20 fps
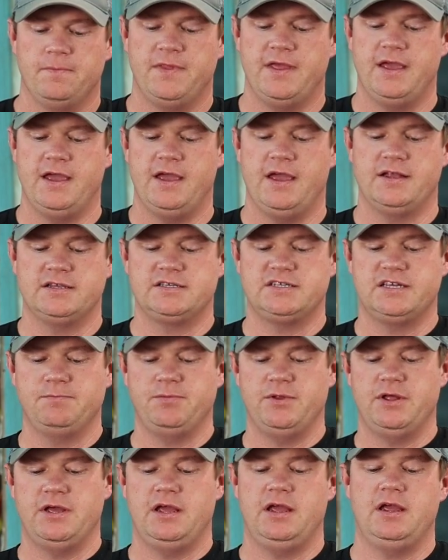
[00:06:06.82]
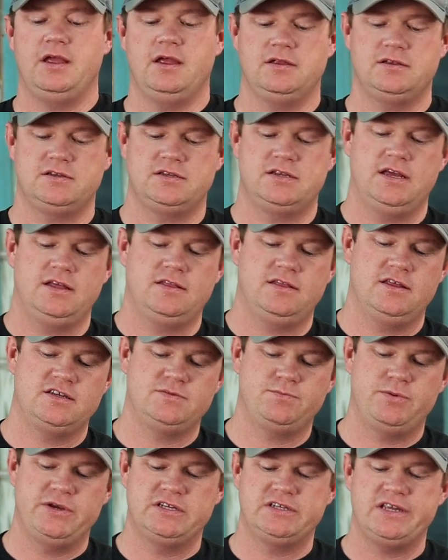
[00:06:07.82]
And simply take
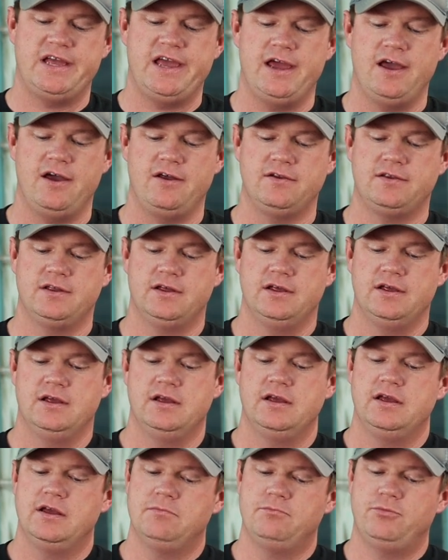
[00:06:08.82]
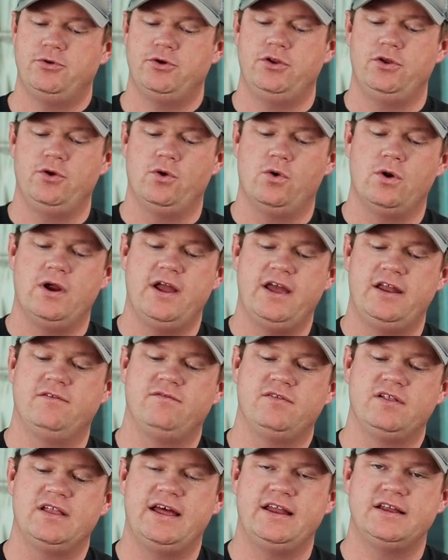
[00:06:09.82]
this piece out, put your head
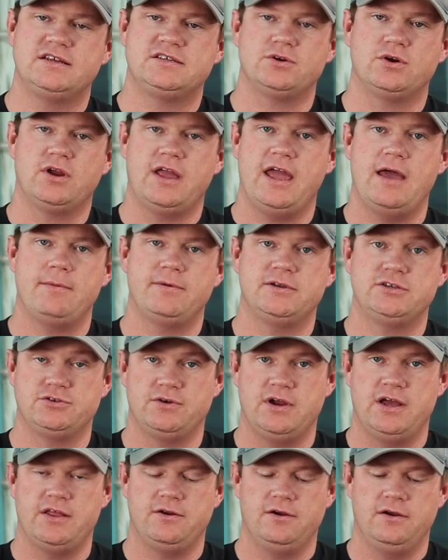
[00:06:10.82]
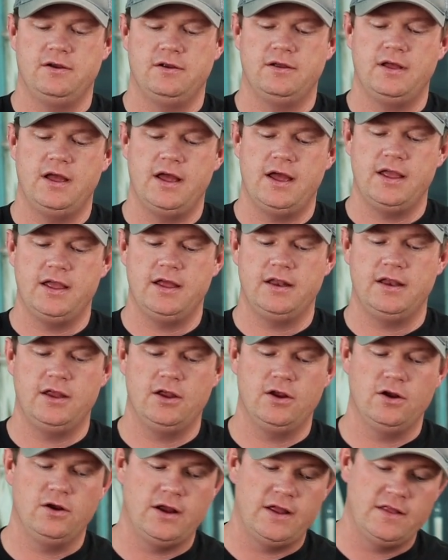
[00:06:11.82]
of lettuce or cabbage rather in
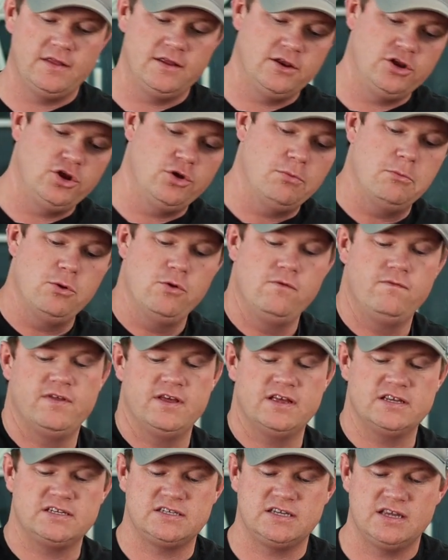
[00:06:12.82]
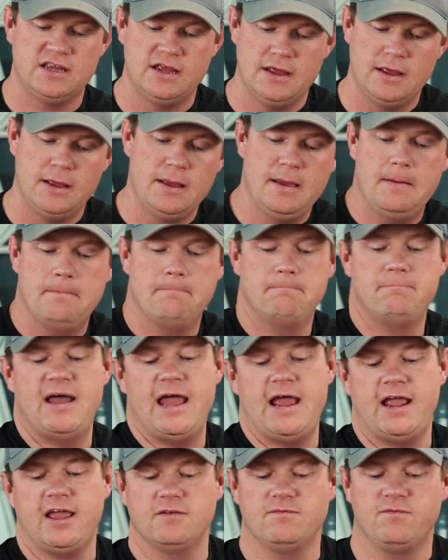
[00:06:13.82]
here, and then you move this
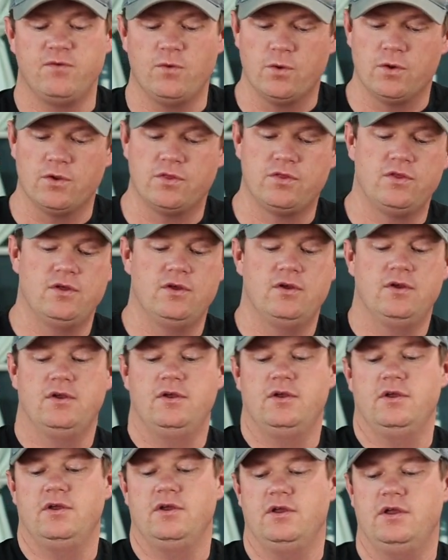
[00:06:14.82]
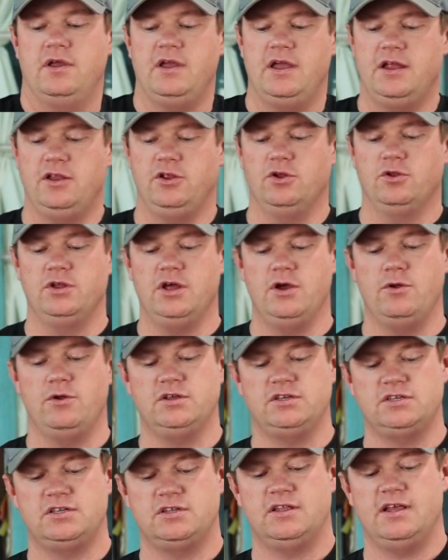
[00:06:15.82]
back and forth. And you'll
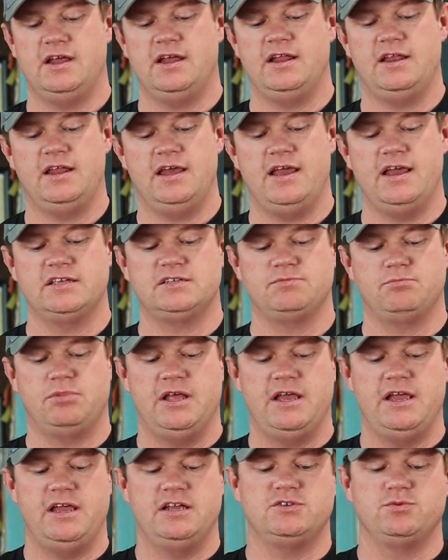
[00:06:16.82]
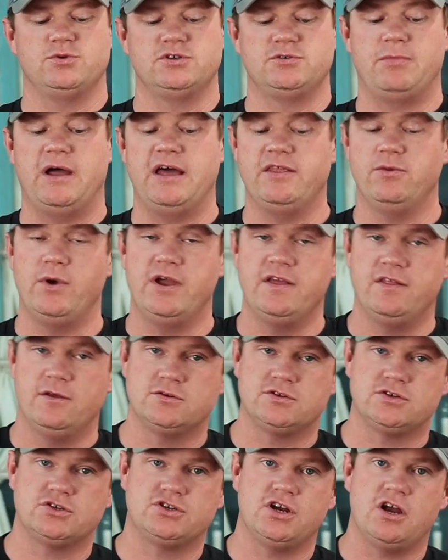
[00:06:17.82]
notice that it has blades, which by the way,
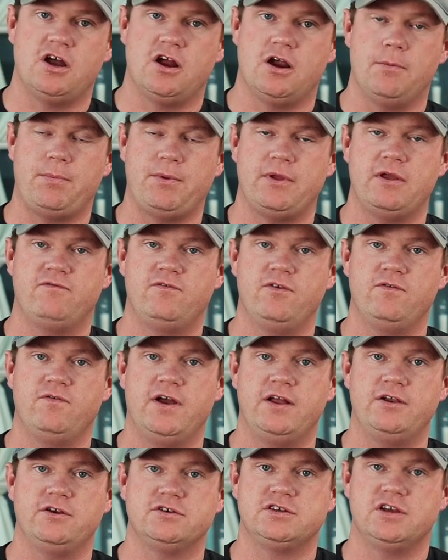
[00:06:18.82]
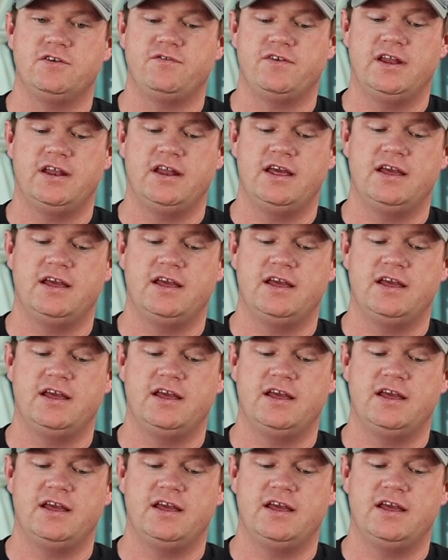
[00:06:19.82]
those are sharp. If you find yourself in an